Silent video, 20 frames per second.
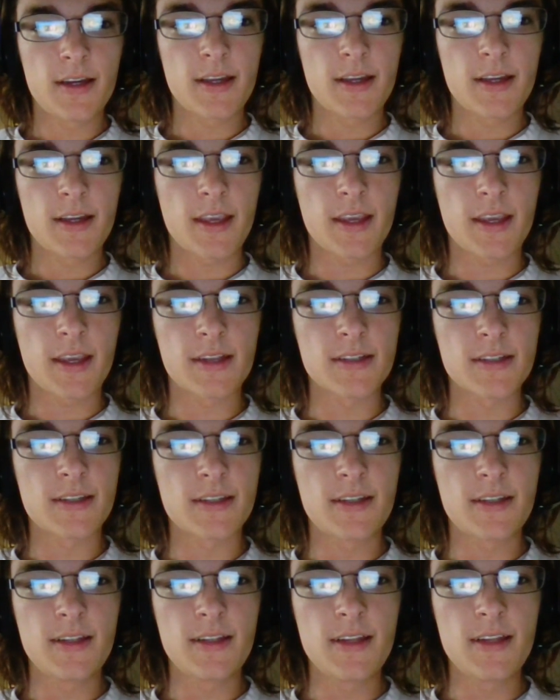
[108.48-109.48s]
he
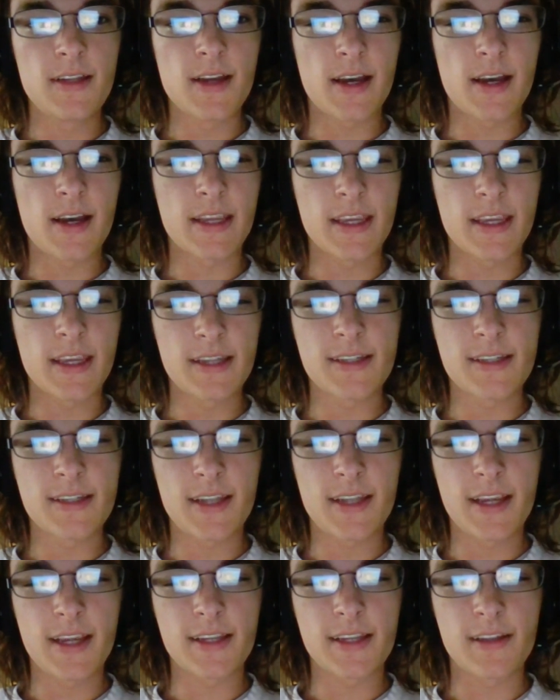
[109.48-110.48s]
just, I guess,
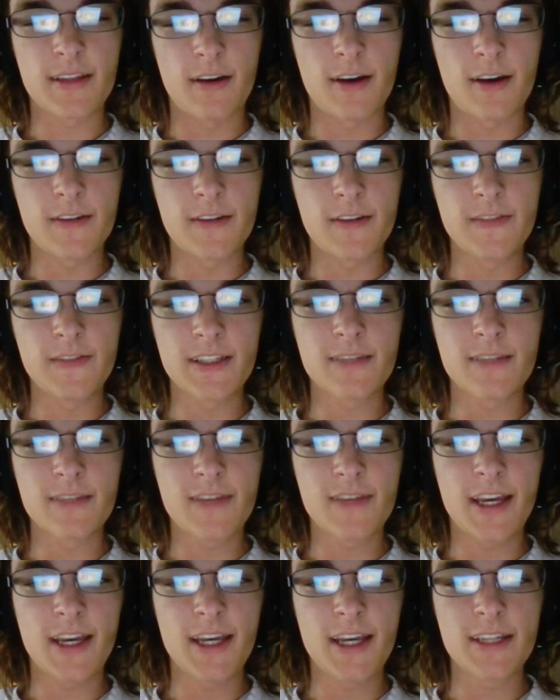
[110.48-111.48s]
likes offensive
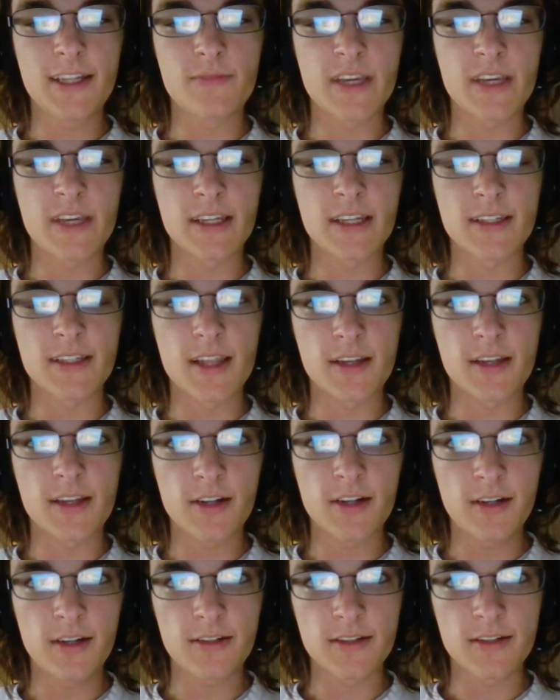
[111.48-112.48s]
guys because the
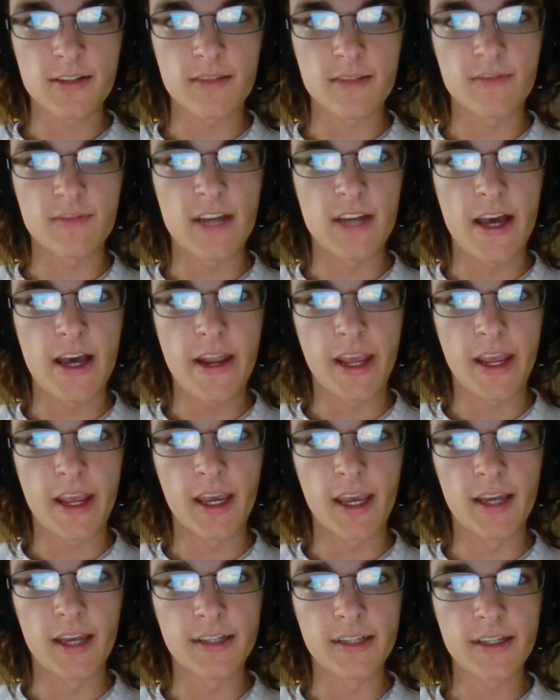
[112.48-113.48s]
Chargers have not
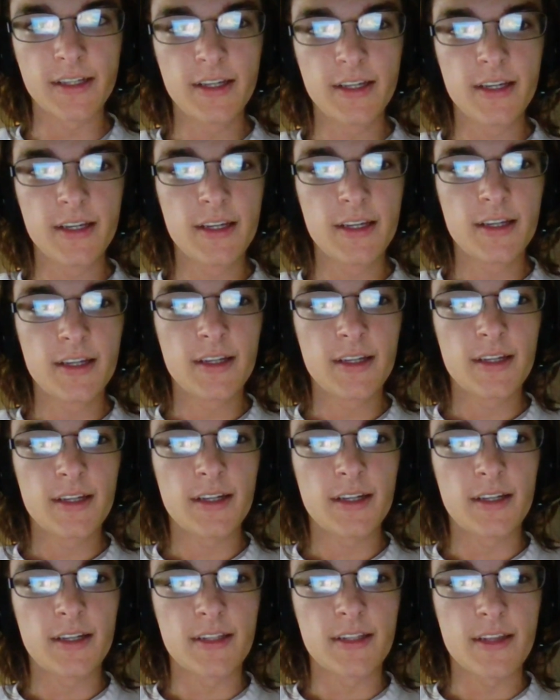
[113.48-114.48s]
had
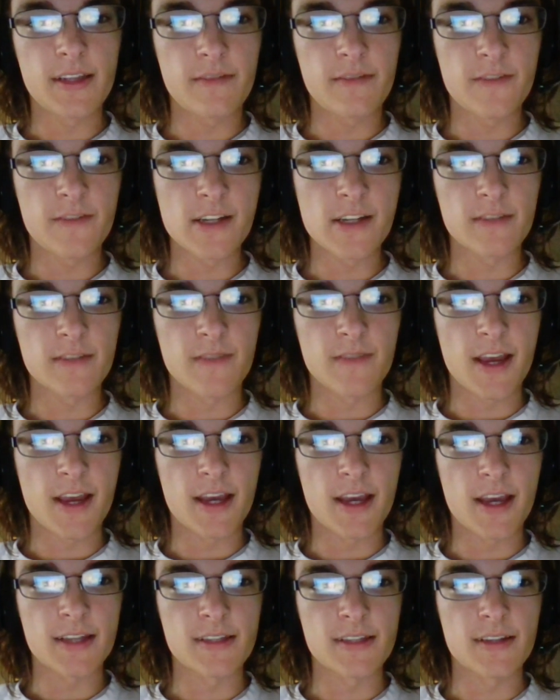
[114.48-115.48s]
a defensive
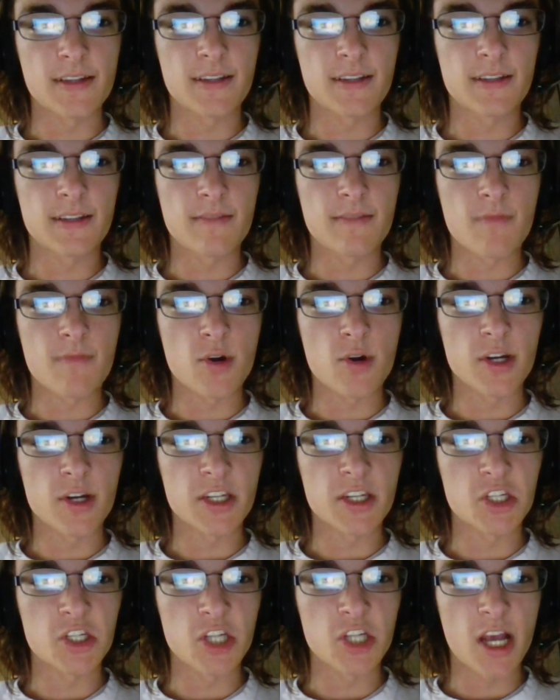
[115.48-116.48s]
guy since
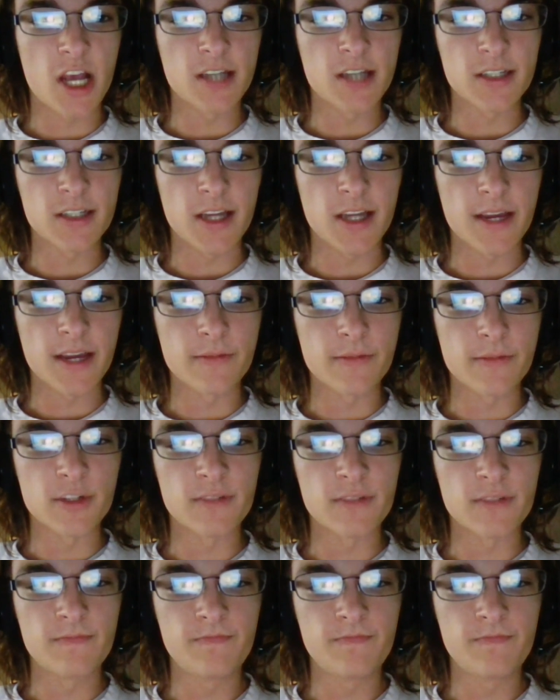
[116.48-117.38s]
Marty Schottenheimer